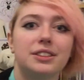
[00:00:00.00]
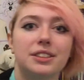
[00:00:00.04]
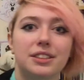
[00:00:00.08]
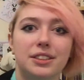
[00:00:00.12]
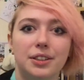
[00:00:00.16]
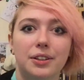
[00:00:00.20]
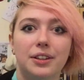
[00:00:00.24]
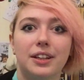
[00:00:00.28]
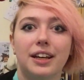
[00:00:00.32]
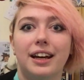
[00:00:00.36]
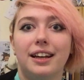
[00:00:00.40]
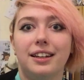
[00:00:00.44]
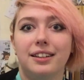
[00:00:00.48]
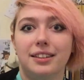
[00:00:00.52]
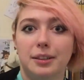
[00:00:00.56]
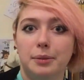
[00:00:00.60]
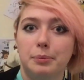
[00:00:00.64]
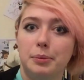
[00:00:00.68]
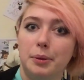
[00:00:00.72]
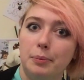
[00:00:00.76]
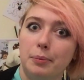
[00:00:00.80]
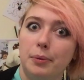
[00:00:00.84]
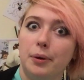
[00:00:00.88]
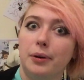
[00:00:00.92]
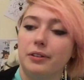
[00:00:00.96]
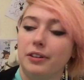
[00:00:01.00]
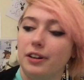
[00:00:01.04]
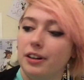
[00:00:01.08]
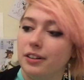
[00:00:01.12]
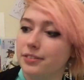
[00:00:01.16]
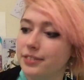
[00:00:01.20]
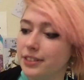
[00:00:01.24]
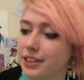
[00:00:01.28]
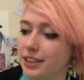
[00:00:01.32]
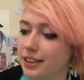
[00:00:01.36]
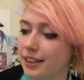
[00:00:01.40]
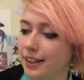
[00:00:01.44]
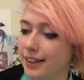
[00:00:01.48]
to do that a little bit more
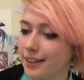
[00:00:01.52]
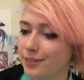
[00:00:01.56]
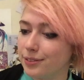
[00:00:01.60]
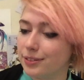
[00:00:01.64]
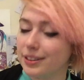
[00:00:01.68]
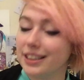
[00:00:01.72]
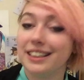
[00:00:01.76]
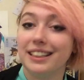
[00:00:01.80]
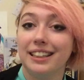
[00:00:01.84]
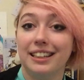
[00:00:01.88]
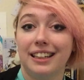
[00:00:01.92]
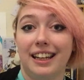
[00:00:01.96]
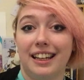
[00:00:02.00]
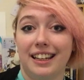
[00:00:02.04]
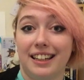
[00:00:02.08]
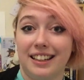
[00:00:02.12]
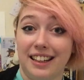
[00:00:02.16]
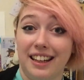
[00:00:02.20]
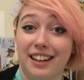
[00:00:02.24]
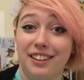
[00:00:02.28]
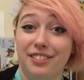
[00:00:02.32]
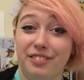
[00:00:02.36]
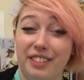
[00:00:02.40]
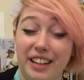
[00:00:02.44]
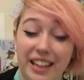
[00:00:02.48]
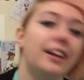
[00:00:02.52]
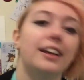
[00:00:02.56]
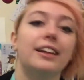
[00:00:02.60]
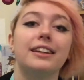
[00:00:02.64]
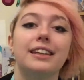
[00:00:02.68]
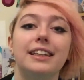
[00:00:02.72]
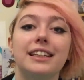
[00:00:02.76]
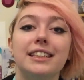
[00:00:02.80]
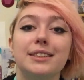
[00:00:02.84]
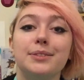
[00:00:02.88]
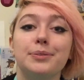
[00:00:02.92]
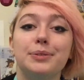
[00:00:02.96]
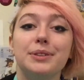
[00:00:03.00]
often. I really like that
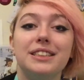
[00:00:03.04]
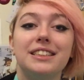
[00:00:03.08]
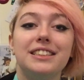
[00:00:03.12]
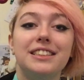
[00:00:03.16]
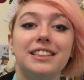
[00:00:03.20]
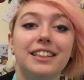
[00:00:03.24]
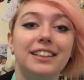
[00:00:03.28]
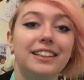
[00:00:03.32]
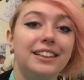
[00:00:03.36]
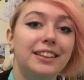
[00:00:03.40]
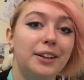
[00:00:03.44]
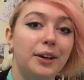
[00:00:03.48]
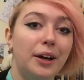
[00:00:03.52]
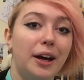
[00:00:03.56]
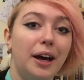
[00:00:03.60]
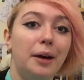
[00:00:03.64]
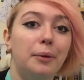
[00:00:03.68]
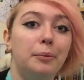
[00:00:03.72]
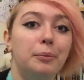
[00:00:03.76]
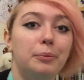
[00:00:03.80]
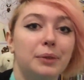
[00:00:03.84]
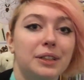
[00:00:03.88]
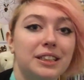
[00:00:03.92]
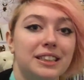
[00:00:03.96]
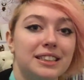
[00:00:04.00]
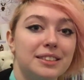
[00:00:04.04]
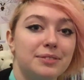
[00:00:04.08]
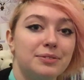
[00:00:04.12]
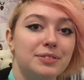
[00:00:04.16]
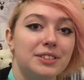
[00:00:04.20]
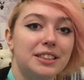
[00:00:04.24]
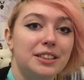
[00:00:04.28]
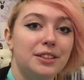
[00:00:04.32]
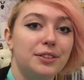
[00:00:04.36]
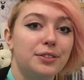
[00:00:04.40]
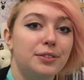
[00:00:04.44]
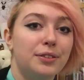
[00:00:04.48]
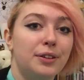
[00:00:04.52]
effect. This was done with some
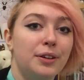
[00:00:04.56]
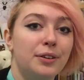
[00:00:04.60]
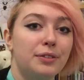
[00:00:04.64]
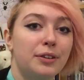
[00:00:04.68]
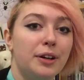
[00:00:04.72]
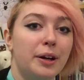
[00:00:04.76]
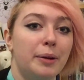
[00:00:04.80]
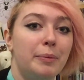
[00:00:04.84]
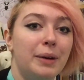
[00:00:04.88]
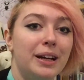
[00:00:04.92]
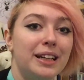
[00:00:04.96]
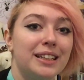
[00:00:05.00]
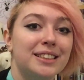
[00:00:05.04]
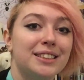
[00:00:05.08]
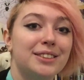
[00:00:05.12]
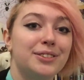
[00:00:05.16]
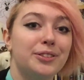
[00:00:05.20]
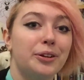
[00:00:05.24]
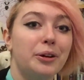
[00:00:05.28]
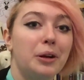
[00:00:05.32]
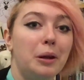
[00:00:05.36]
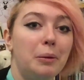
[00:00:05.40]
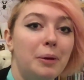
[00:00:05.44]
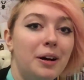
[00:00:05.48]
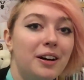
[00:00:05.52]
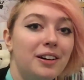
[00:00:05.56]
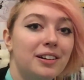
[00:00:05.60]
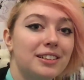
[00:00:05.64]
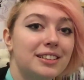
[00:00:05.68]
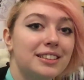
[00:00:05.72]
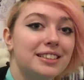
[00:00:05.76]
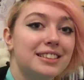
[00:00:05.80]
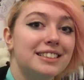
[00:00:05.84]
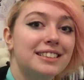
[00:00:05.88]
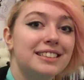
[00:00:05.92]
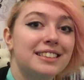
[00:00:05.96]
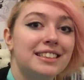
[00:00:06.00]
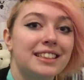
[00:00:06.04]
stuff from a scroller
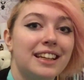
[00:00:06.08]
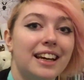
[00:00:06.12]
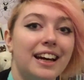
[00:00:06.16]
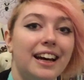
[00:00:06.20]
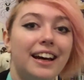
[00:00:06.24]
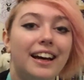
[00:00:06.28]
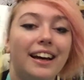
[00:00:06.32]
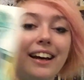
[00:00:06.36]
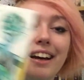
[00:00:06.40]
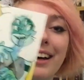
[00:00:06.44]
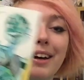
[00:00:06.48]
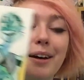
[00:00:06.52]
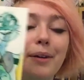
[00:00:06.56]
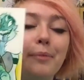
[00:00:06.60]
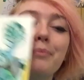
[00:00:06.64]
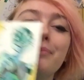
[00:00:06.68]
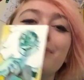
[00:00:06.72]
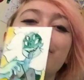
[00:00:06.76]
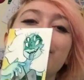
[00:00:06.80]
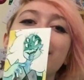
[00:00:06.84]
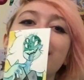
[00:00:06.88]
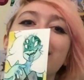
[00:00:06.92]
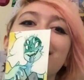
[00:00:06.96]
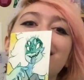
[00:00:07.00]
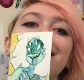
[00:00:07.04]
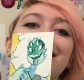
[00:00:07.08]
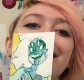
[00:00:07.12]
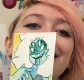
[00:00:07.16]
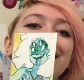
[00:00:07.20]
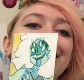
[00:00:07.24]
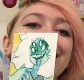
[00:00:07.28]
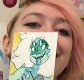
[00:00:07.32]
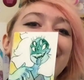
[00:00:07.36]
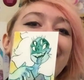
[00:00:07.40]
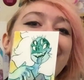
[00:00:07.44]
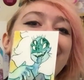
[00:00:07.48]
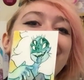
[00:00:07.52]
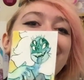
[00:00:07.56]
box.
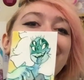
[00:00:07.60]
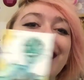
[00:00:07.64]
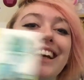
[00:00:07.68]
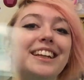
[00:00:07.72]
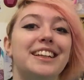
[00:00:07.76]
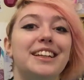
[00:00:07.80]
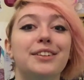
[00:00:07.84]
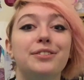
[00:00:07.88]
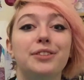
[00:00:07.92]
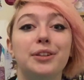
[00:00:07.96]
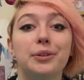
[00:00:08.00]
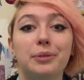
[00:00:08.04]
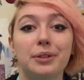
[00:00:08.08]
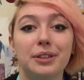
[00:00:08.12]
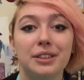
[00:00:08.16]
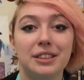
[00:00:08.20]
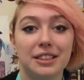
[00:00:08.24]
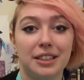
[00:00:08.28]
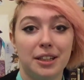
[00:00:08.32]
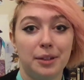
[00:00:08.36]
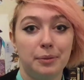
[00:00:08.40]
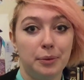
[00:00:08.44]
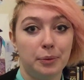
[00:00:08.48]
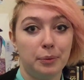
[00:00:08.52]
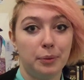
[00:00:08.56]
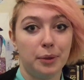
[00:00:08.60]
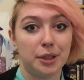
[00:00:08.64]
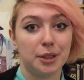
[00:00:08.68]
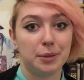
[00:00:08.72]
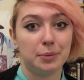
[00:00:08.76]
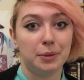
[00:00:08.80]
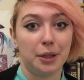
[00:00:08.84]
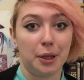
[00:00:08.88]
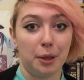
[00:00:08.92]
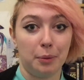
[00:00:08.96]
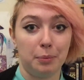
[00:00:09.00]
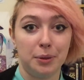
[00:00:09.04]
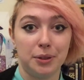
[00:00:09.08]
Yeah, and if you want to come and watch
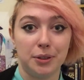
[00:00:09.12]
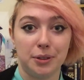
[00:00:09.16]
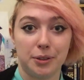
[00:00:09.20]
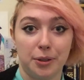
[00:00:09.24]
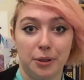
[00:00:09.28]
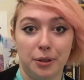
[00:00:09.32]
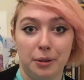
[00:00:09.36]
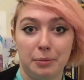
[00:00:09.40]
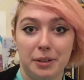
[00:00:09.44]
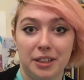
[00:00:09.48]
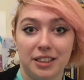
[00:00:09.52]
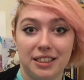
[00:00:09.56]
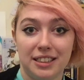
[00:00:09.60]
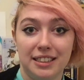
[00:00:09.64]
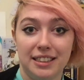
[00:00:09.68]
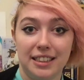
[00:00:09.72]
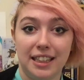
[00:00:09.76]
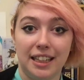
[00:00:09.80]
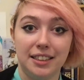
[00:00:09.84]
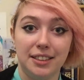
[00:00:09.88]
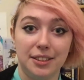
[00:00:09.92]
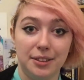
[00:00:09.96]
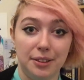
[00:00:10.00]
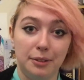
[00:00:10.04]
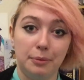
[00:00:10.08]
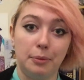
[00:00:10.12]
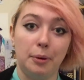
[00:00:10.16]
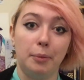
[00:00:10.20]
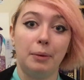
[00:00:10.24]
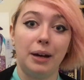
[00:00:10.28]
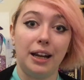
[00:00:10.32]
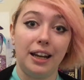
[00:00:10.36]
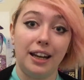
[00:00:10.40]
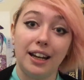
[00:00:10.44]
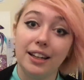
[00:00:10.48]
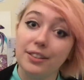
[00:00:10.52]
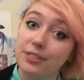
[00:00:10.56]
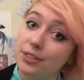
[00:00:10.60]
me open scroller boxes, I do them on
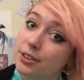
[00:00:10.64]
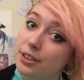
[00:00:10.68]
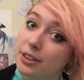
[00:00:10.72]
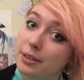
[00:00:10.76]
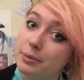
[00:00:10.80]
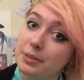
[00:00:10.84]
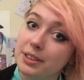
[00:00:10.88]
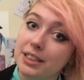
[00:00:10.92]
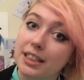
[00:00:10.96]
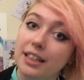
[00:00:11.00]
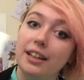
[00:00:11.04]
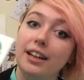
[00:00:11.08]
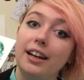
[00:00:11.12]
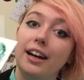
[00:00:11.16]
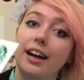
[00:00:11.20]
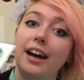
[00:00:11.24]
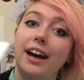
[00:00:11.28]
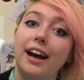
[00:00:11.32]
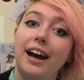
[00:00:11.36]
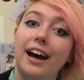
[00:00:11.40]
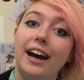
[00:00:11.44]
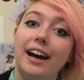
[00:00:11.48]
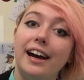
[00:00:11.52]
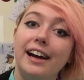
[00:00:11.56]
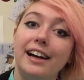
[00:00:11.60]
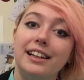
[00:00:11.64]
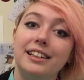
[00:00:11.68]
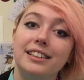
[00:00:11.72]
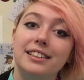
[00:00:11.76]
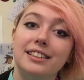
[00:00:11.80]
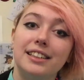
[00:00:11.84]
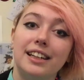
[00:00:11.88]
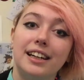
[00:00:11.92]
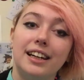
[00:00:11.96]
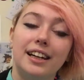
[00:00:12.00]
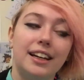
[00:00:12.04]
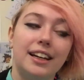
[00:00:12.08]
my live streams, and